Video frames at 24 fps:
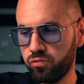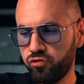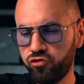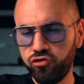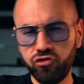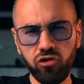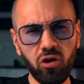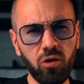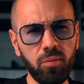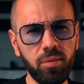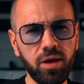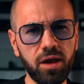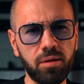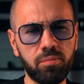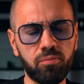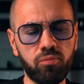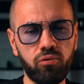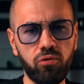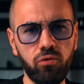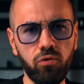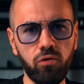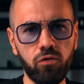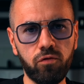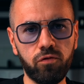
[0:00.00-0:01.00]
Show me a
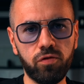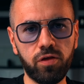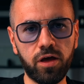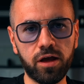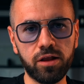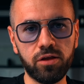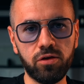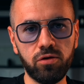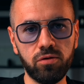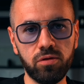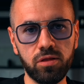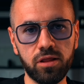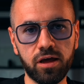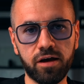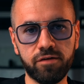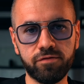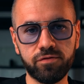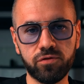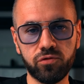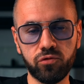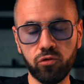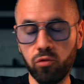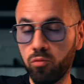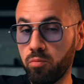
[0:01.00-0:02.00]
proof that you
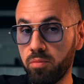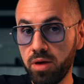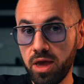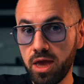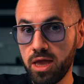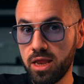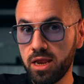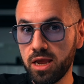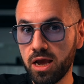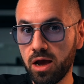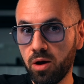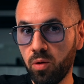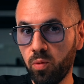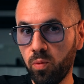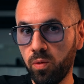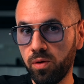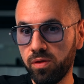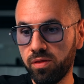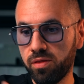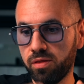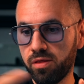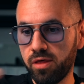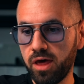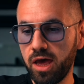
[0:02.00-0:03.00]
left Romania
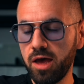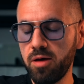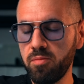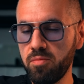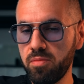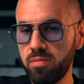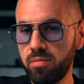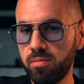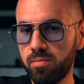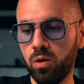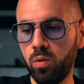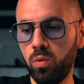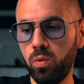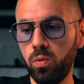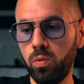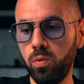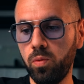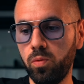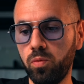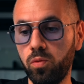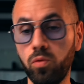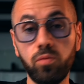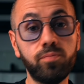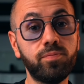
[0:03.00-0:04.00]
with them.
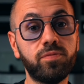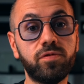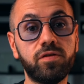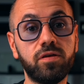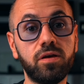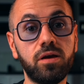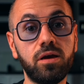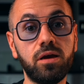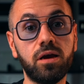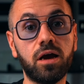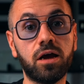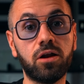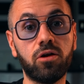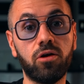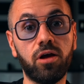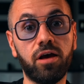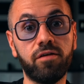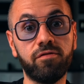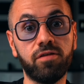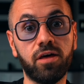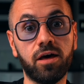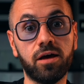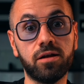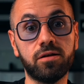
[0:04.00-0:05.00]
Ooh, oopsie, I don't
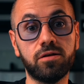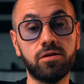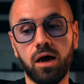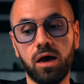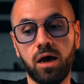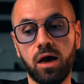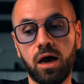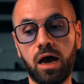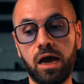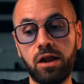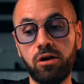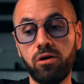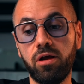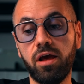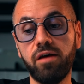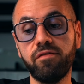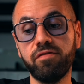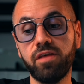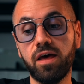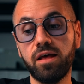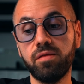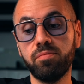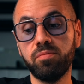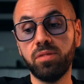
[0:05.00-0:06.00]
have that. Uh, I don't have
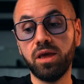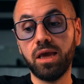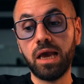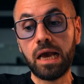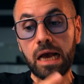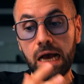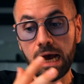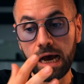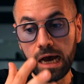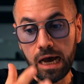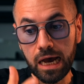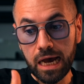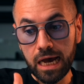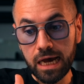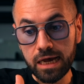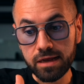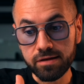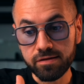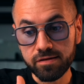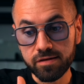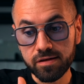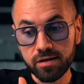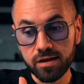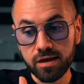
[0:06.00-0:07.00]
that
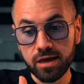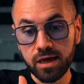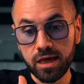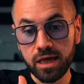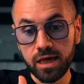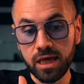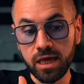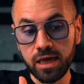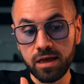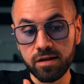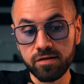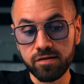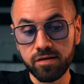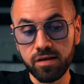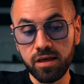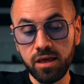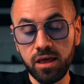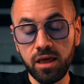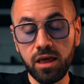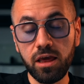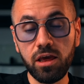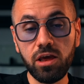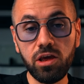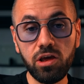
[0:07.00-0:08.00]
because it's
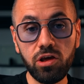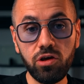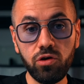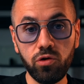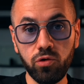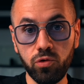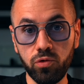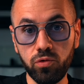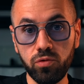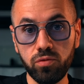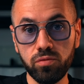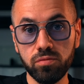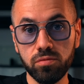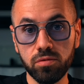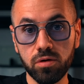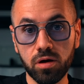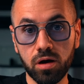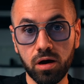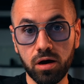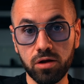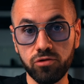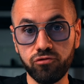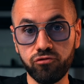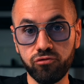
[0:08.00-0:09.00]
EU
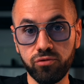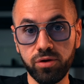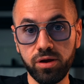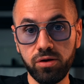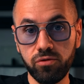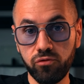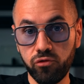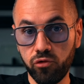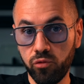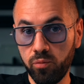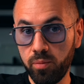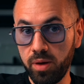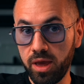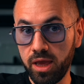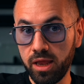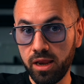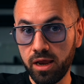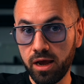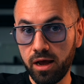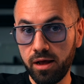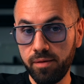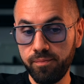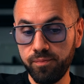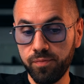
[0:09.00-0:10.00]
country,
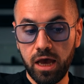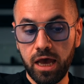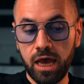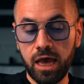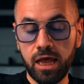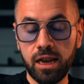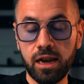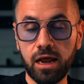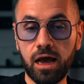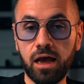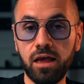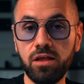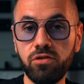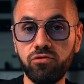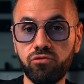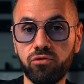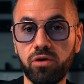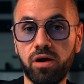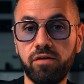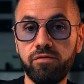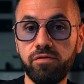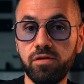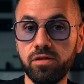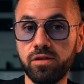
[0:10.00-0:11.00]
Romania, and I
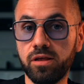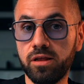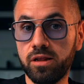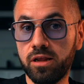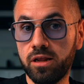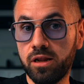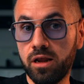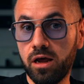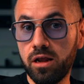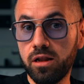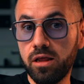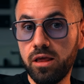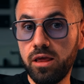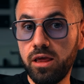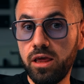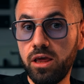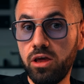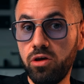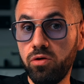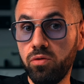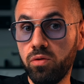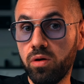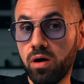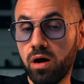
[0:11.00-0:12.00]
traveled in another
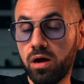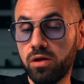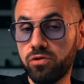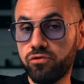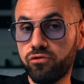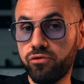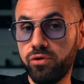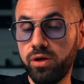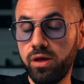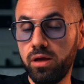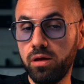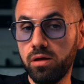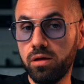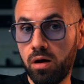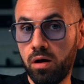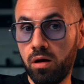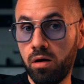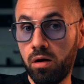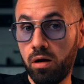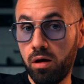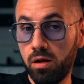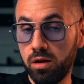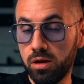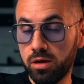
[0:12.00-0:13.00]
EU country,
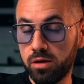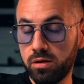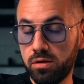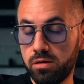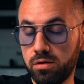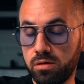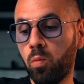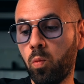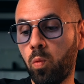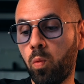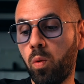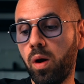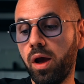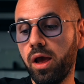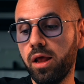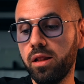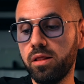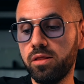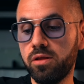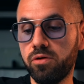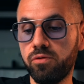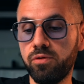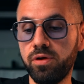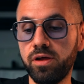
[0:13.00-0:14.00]
Holland,
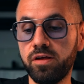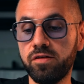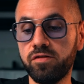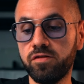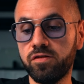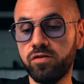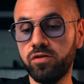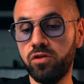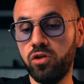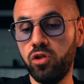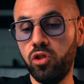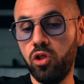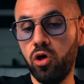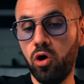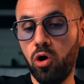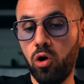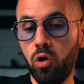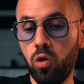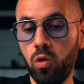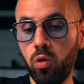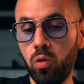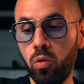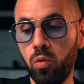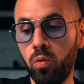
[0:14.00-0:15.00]
when there is
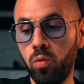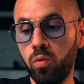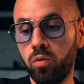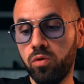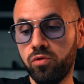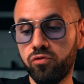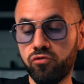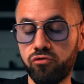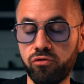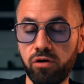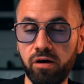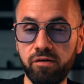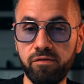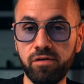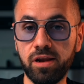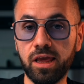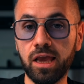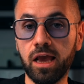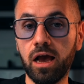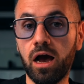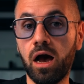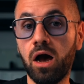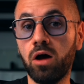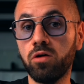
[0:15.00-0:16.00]
no
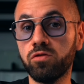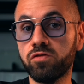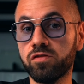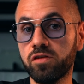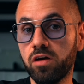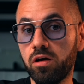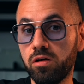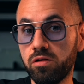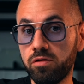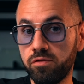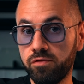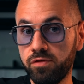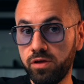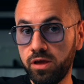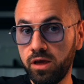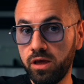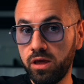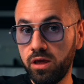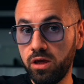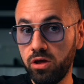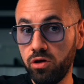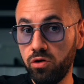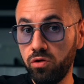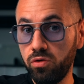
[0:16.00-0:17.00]
traveling outside of the
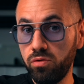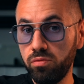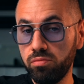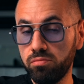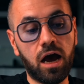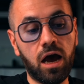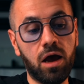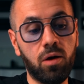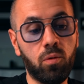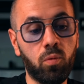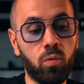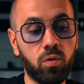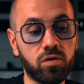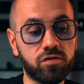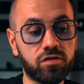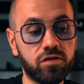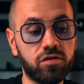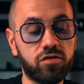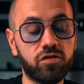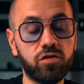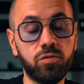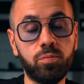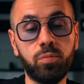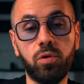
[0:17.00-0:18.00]
EU. I
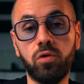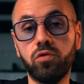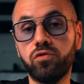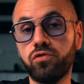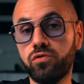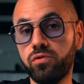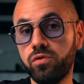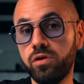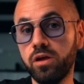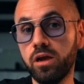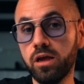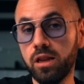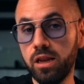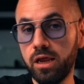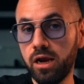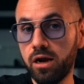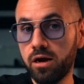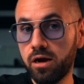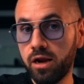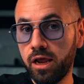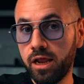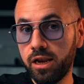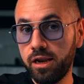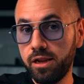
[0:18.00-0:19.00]
wasn't supposed to
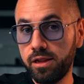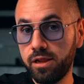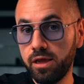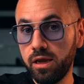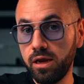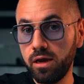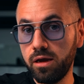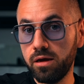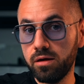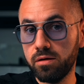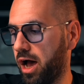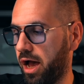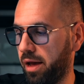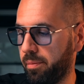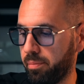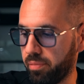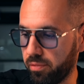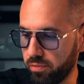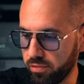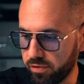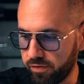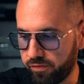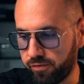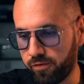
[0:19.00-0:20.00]
declare anything. I
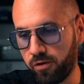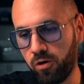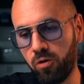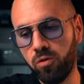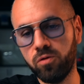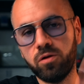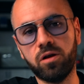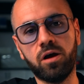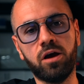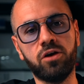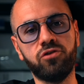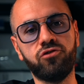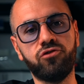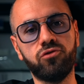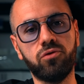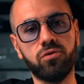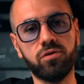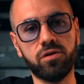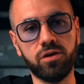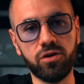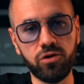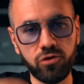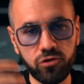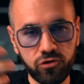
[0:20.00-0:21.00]
pulled the phone, I
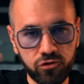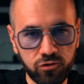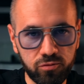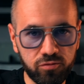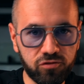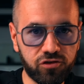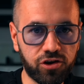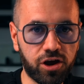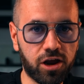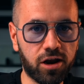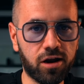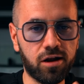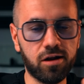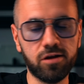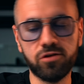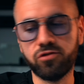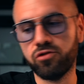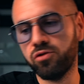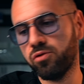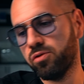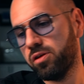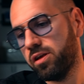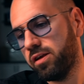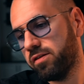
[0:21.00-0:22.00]
showed the YouTube channel, I
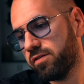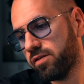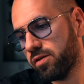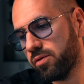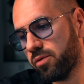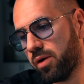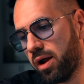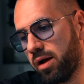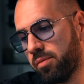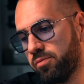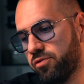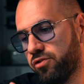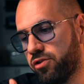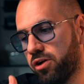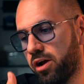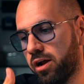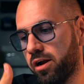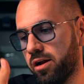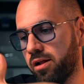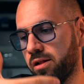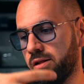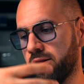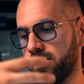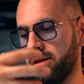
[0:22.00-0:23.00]
showed the Instagram
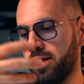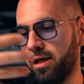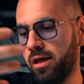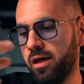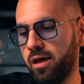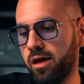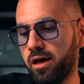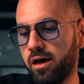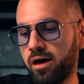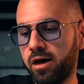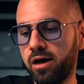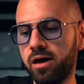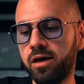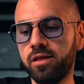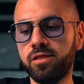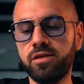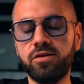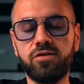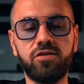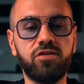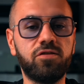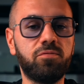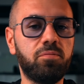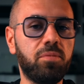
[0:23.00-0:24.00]
channel. Uh,
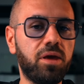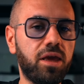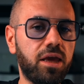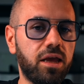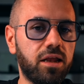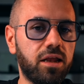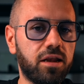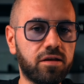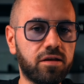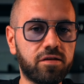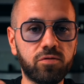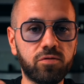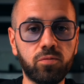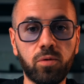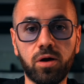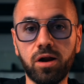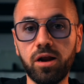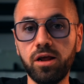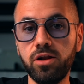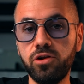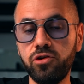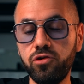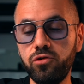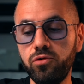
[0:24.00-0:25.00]
this is me, this is what
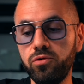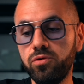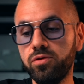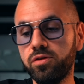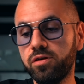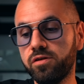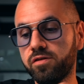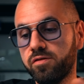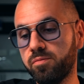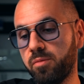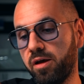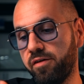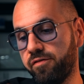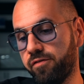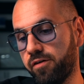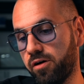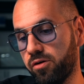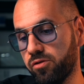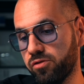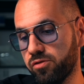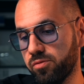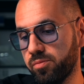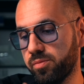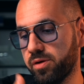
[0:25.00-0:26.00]
I do, this is my
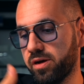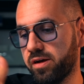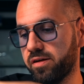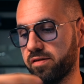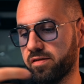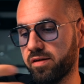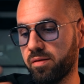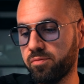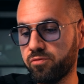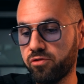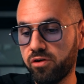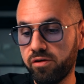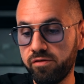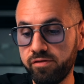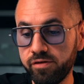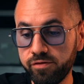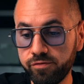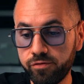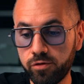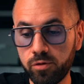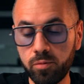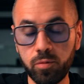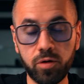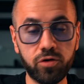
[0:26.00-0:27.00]
fountain pens, I'm traveling
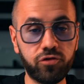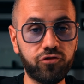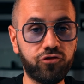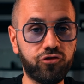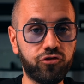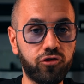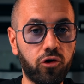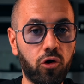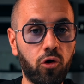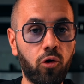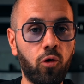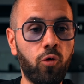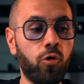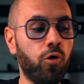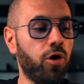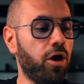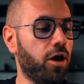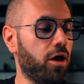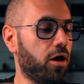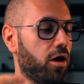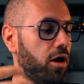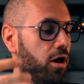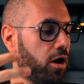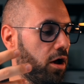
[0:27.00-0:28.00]
for my show.
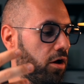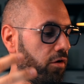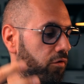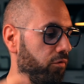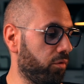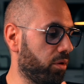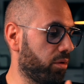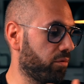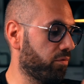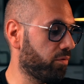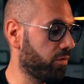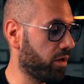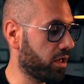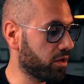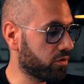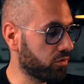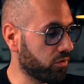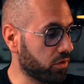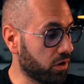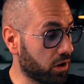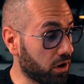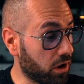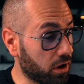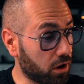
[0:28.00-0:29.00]
Uh, we've met a
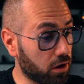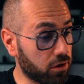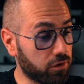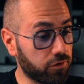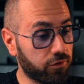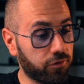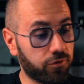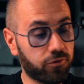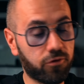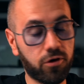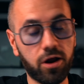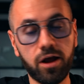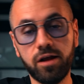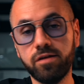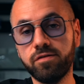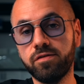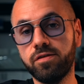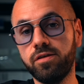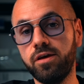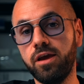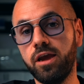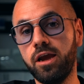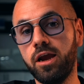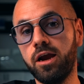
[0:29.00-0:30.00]
lot of friends
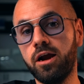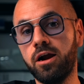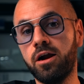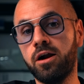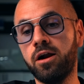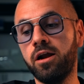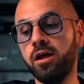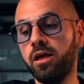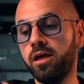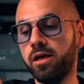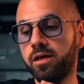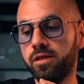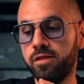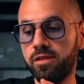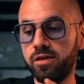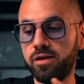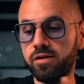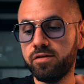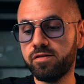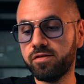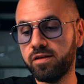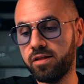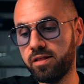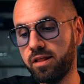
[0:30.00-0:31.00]
there,
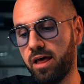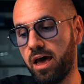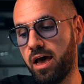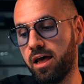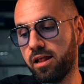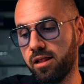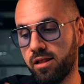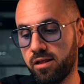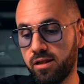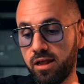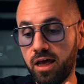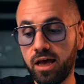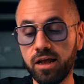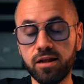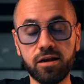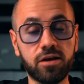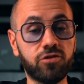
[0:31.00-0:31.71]
this and that and that.